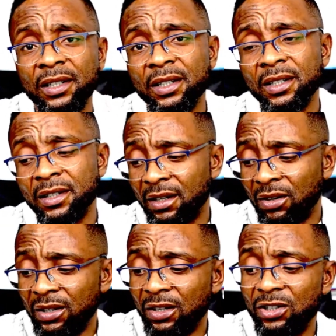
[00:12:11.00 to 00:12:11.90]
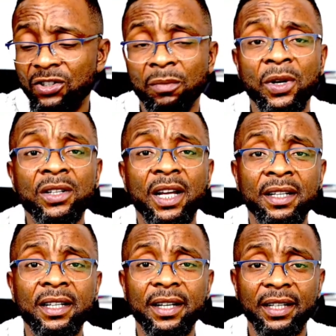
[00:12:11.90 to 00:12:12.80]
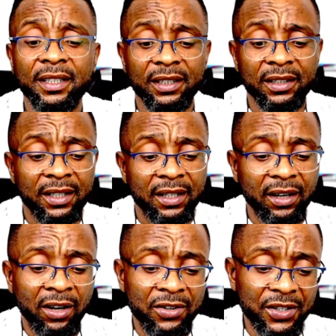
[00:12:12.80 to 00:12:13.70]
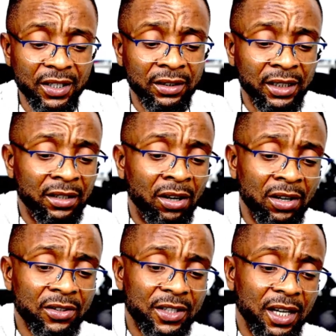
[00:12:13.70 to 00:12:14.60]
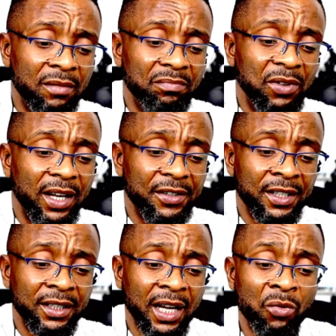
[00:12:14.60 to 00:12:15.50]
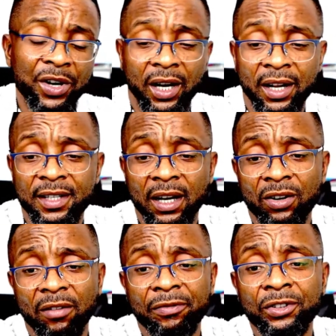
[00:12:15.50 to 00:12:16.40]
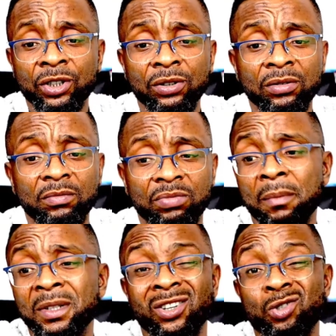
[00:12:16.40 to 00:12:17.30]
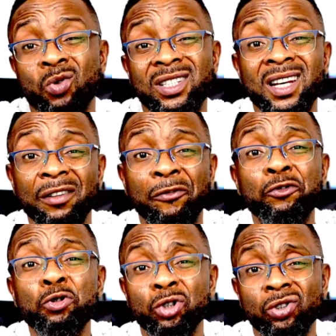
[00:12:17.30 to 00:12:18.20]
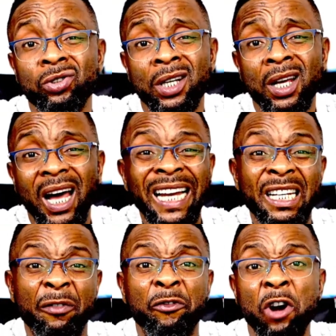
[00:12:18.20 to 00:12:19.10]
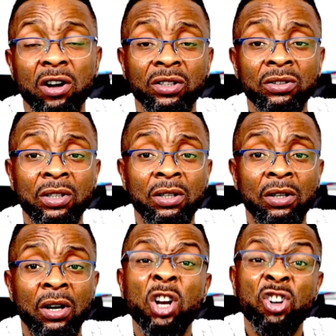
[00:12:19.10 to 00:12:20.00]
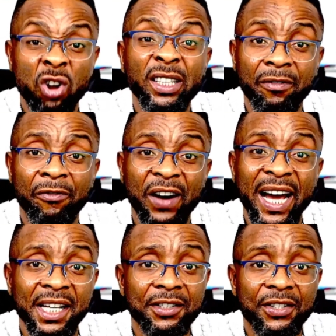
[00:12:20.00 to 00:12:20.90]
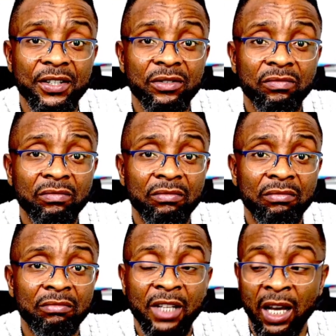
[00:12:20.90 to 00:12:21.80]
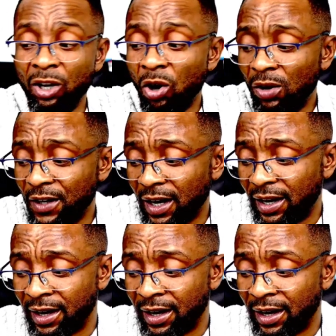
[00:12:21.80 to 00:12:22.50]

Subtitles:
They got the support they needed until the guns came blazing, and we realized a lot of you probably just wanted the food and the fun, not the fight. Hello there.